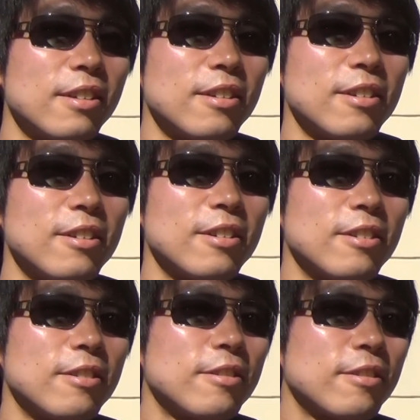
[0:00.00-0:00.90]

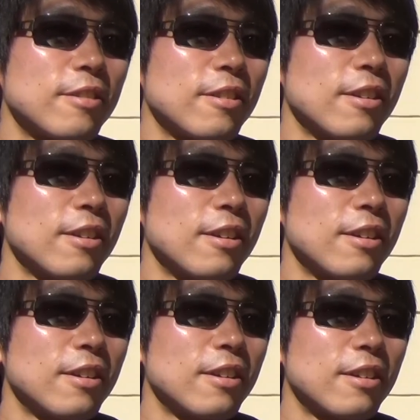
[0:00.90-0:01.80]

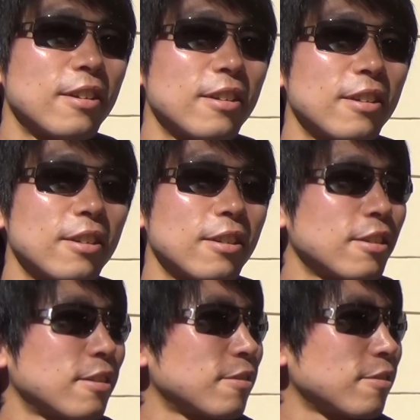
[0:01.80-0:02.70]

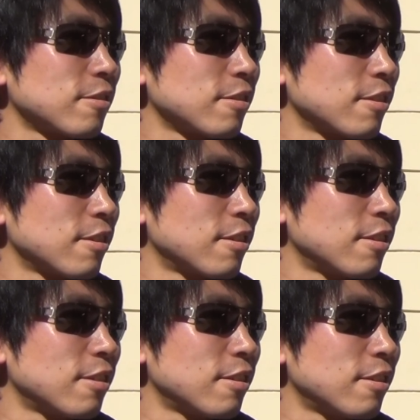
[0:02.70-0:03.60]

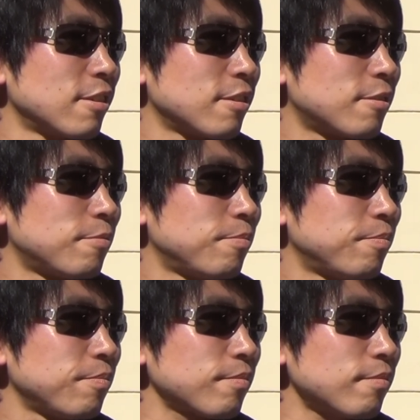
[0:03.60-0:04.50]

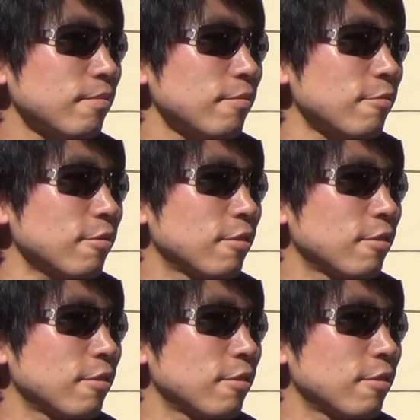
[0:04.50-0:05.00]
[no speech]